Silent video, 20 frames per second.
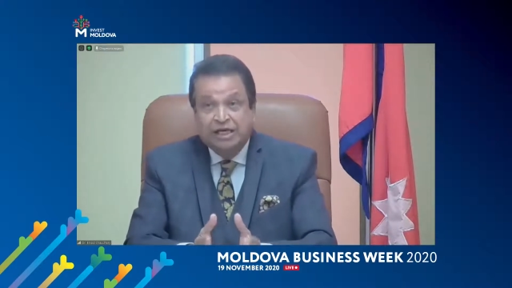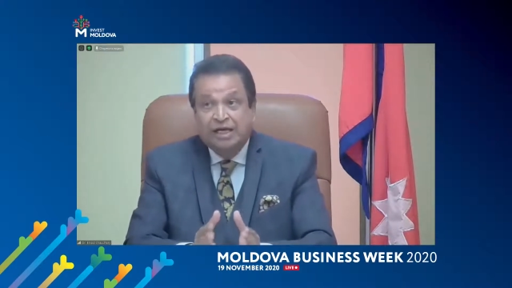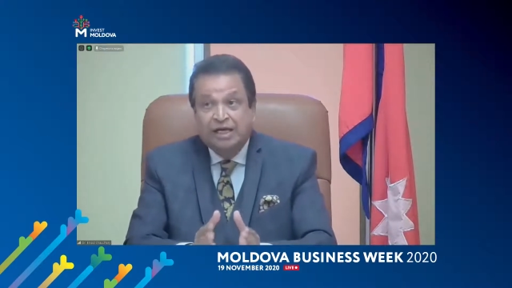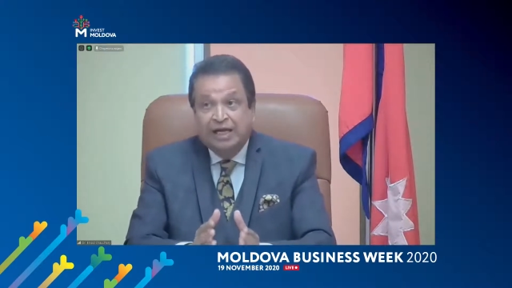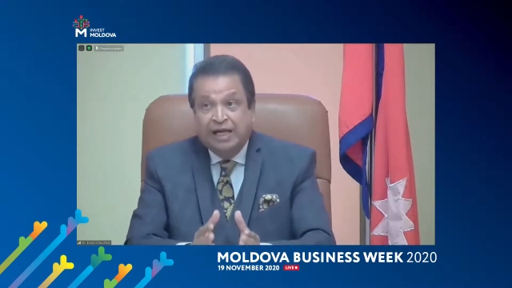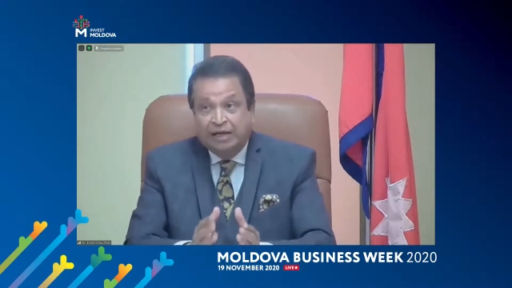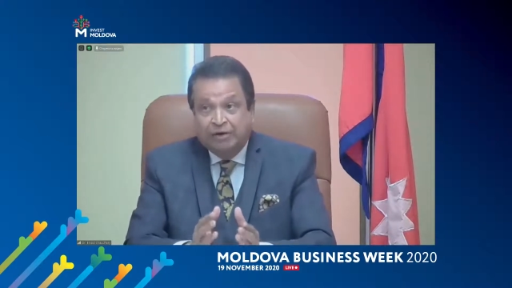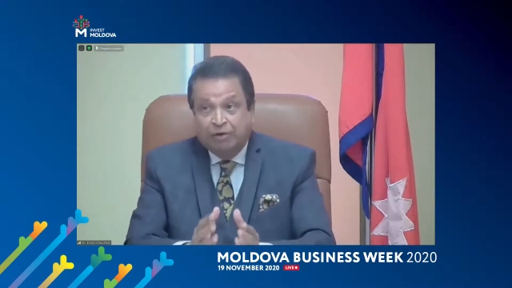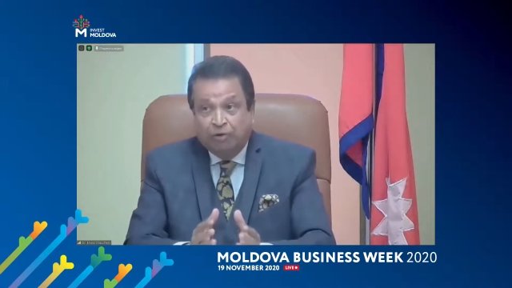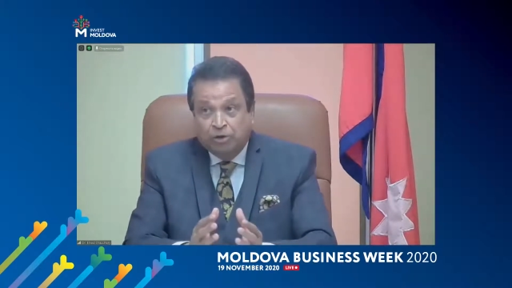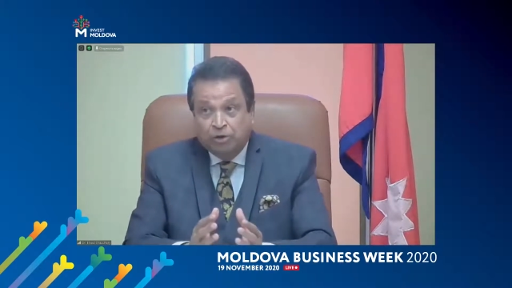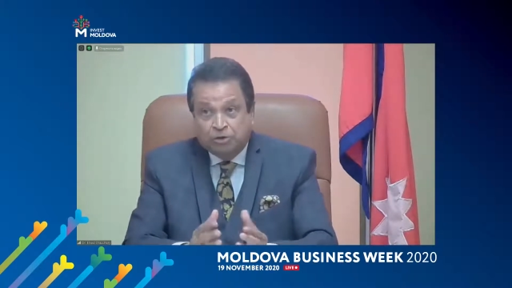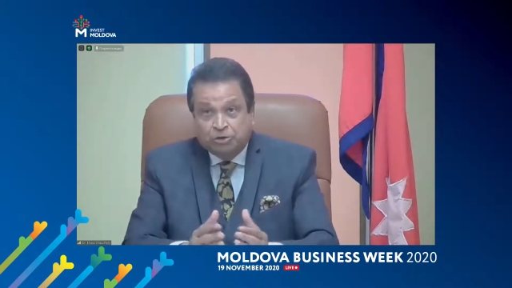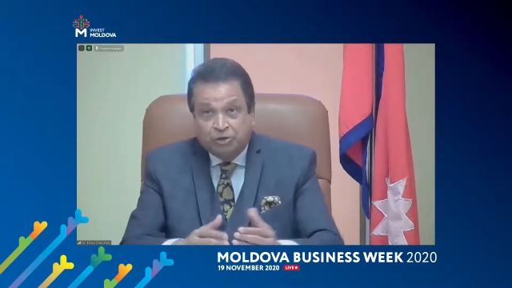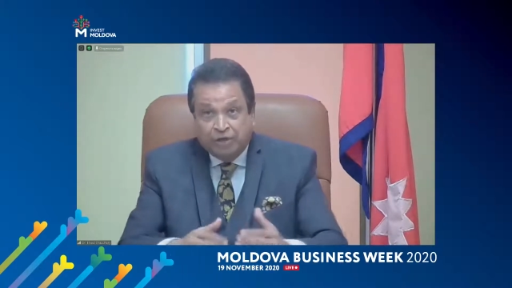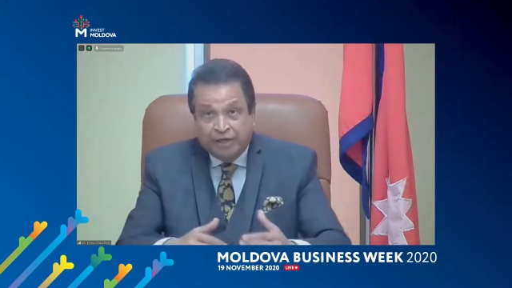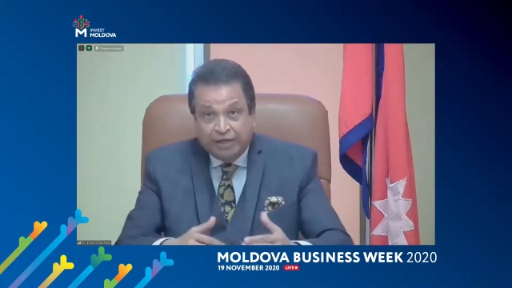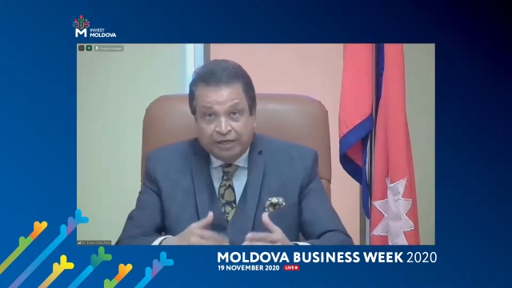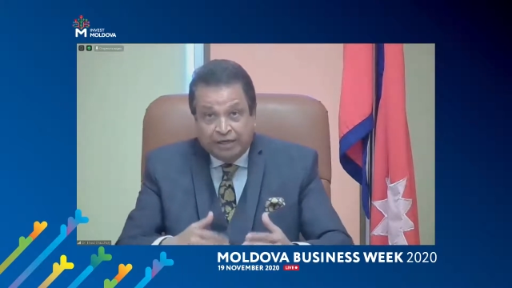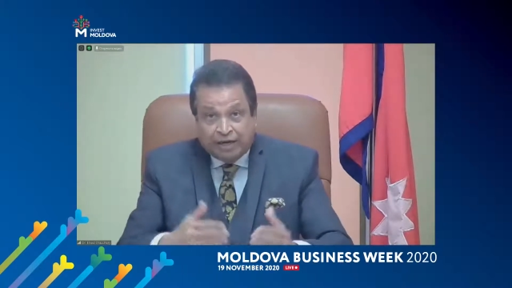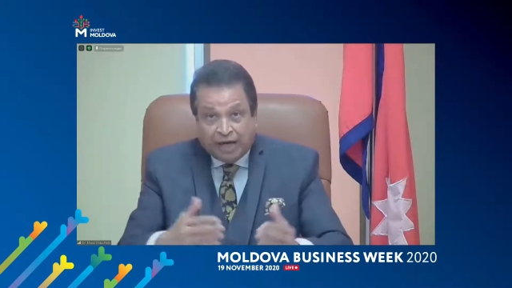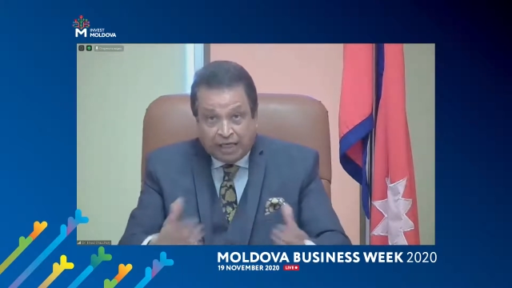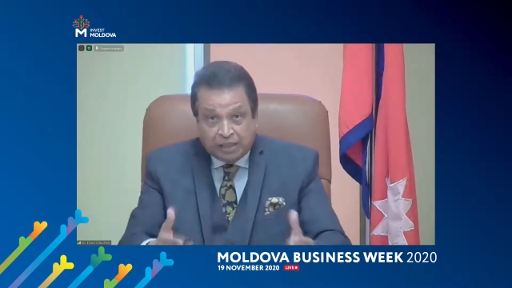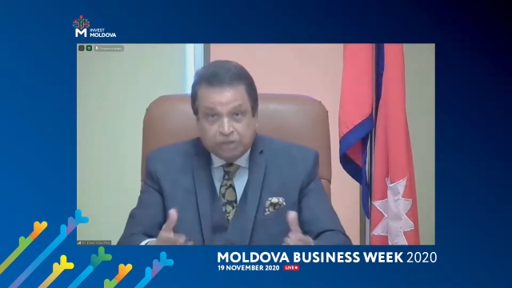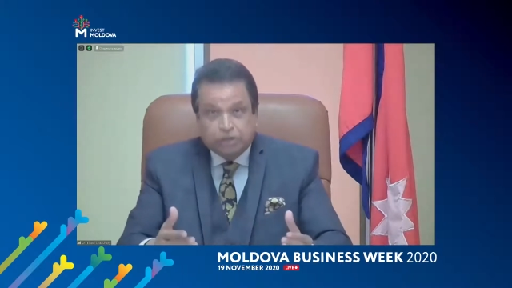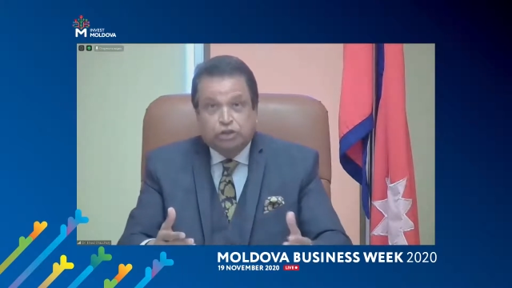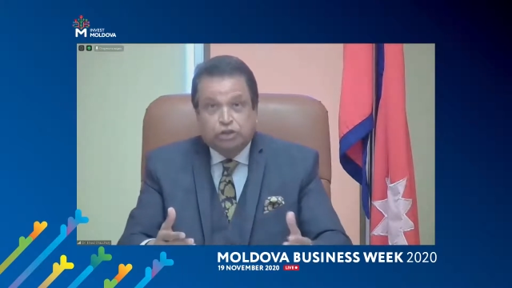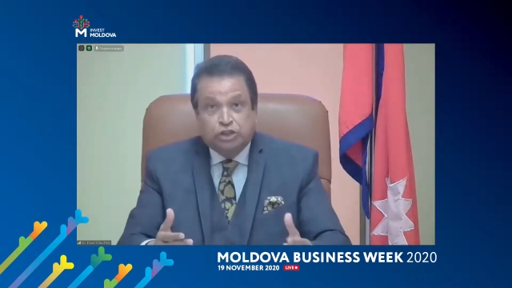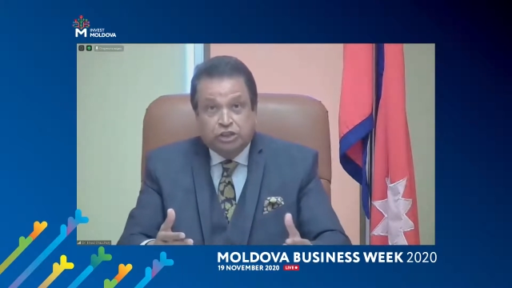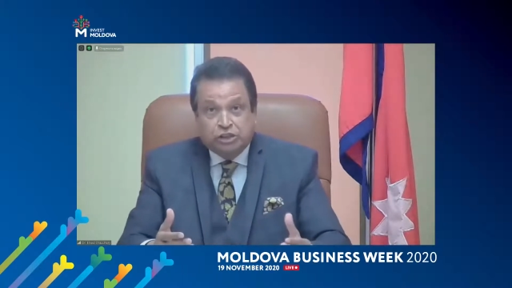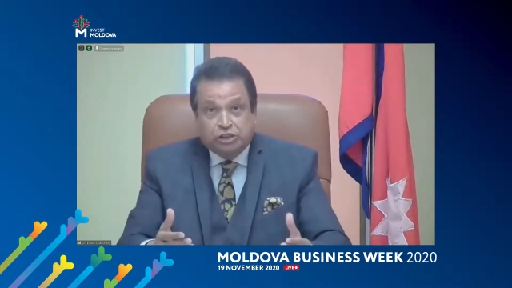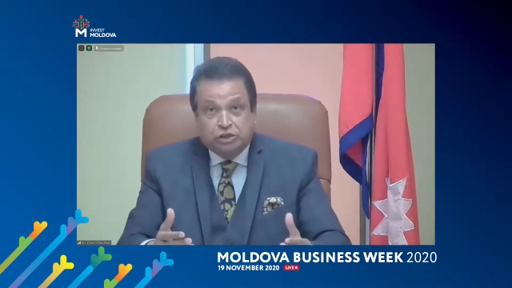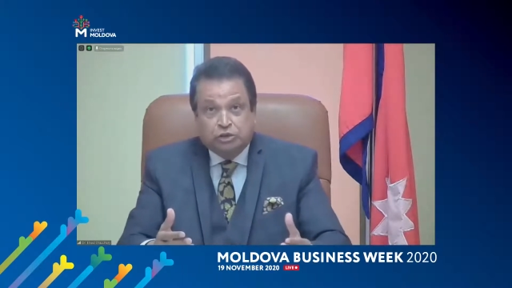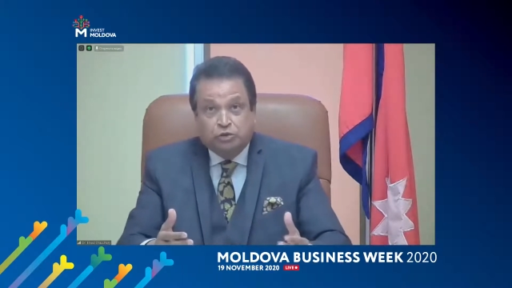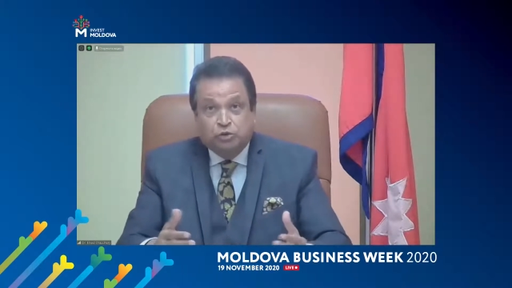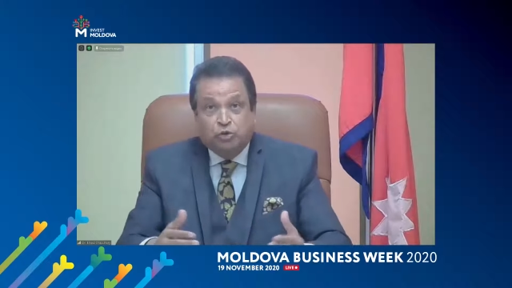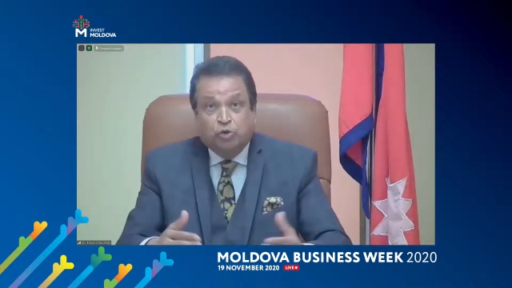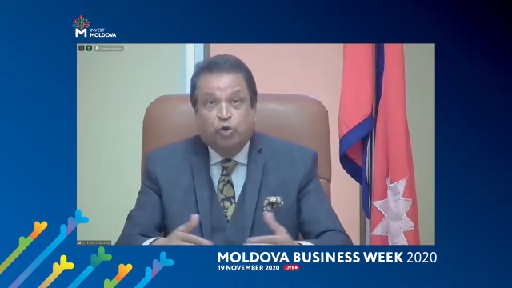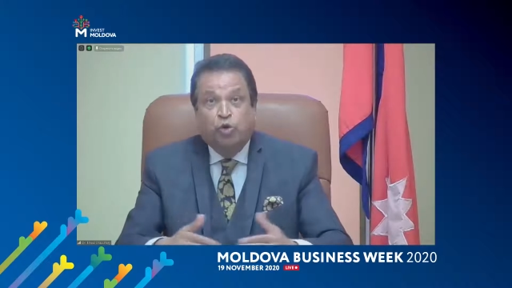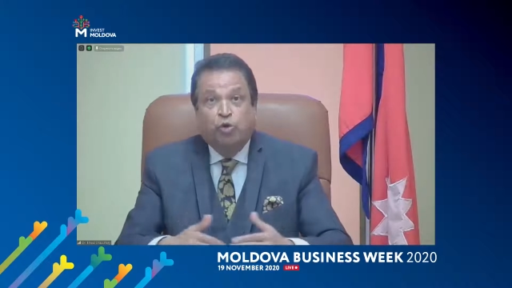and also encouraged us
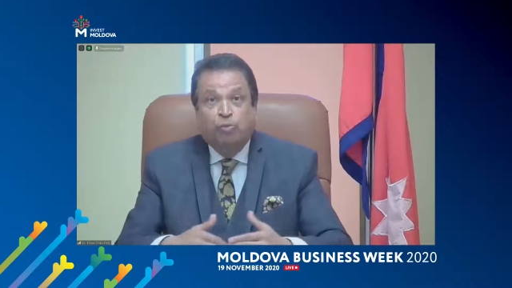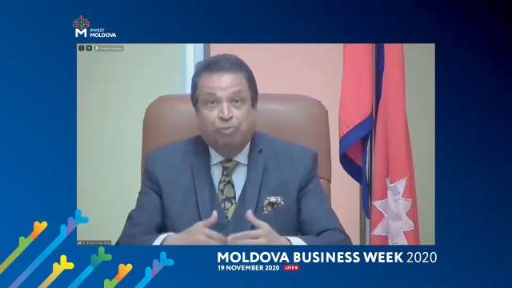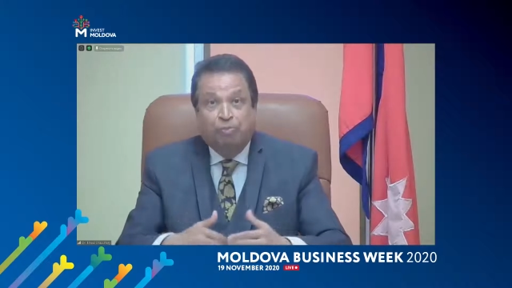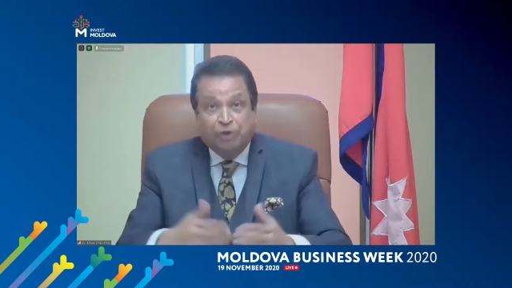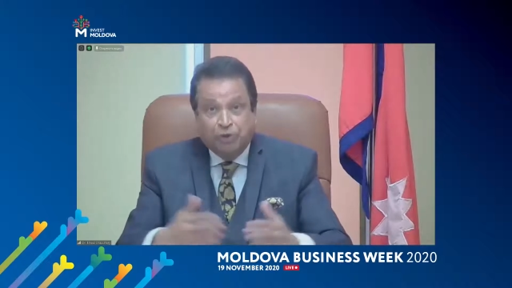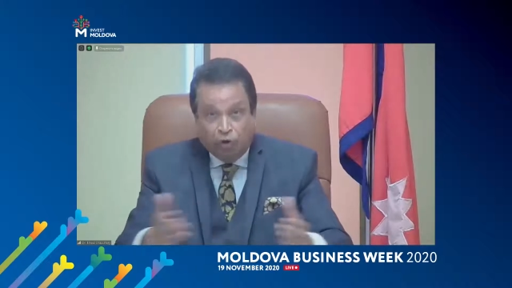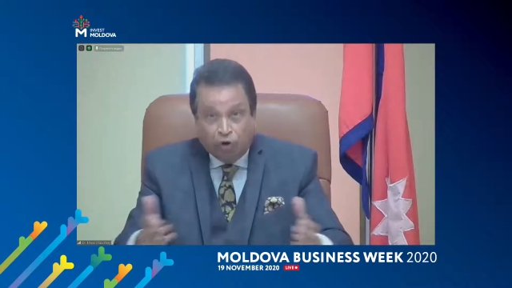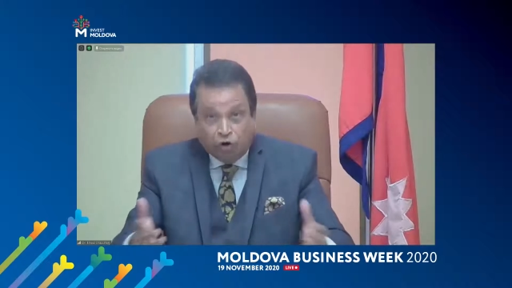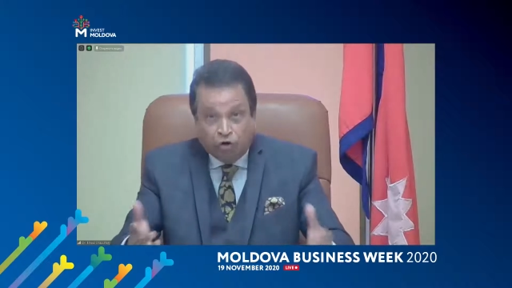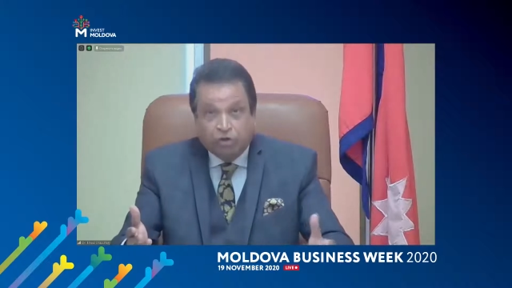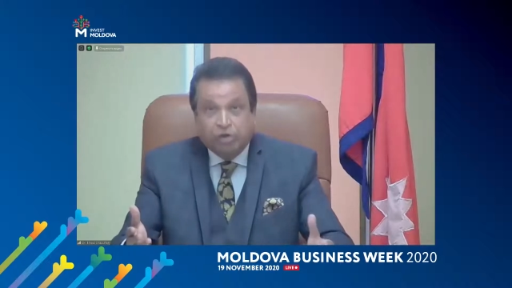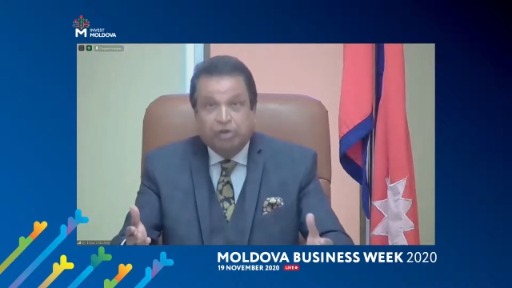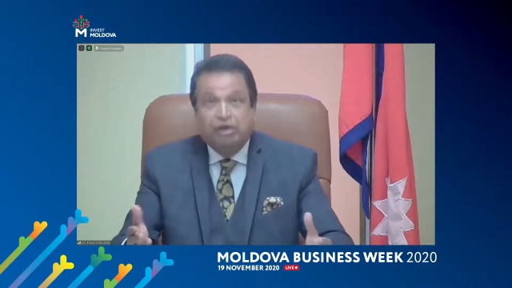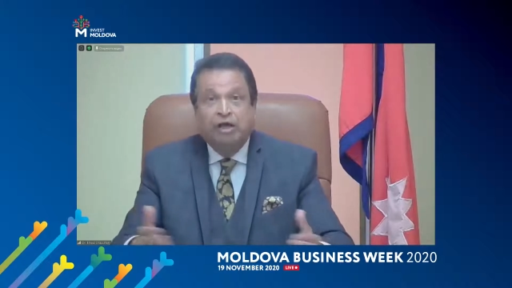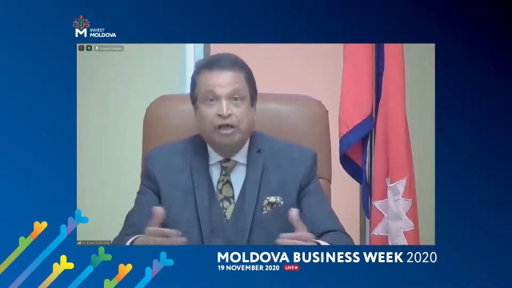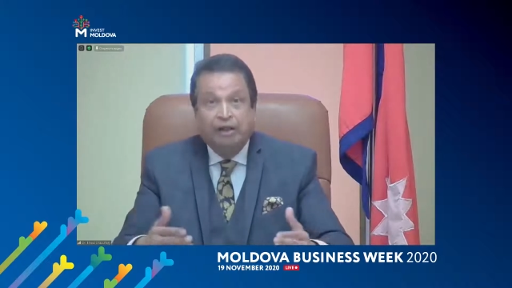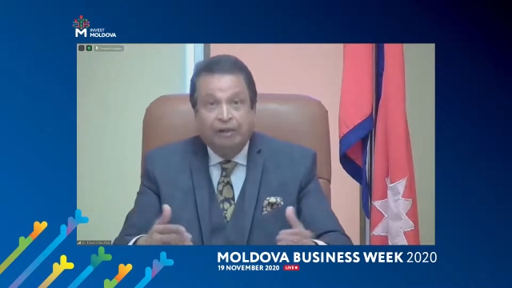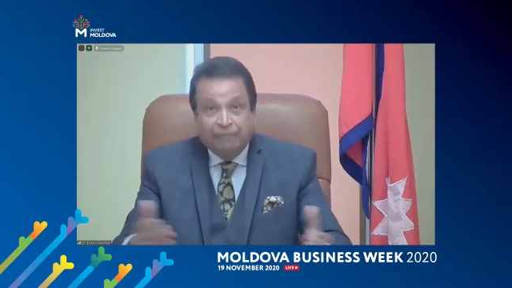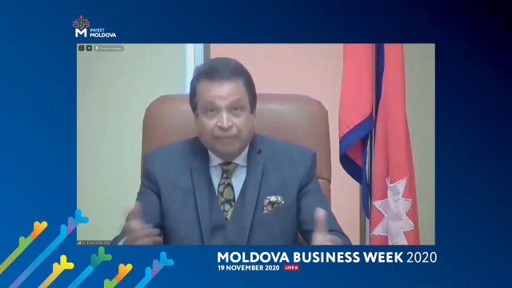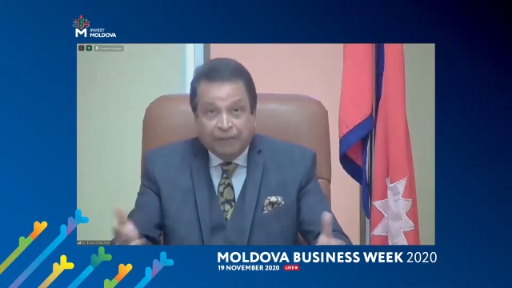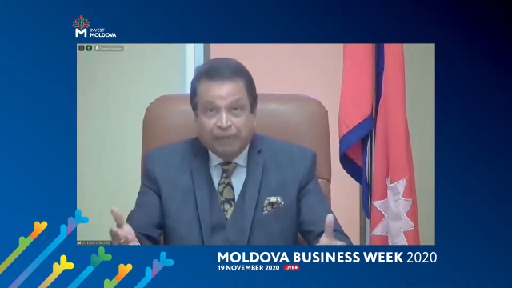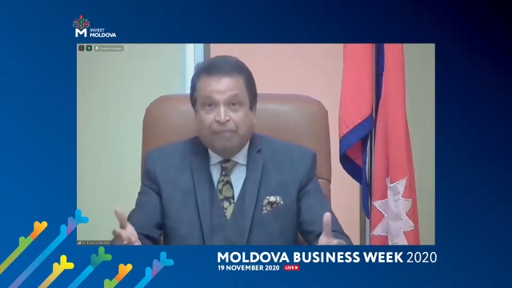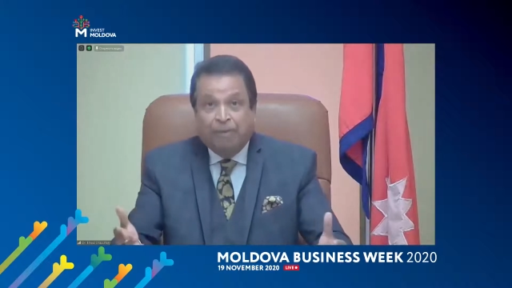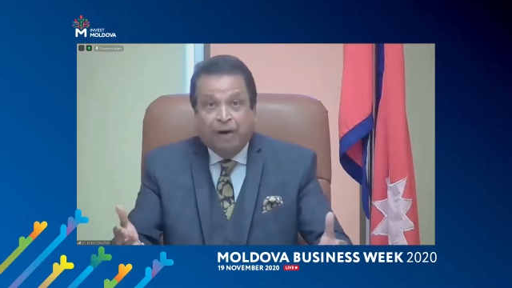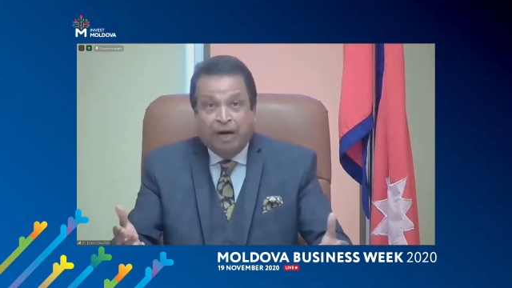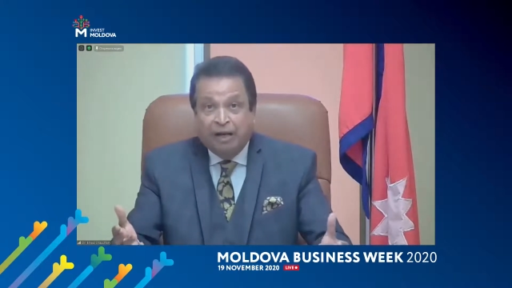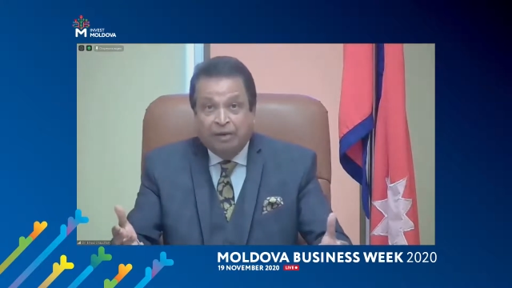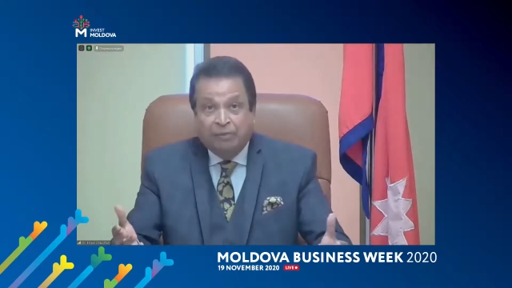to go beyond Nepal.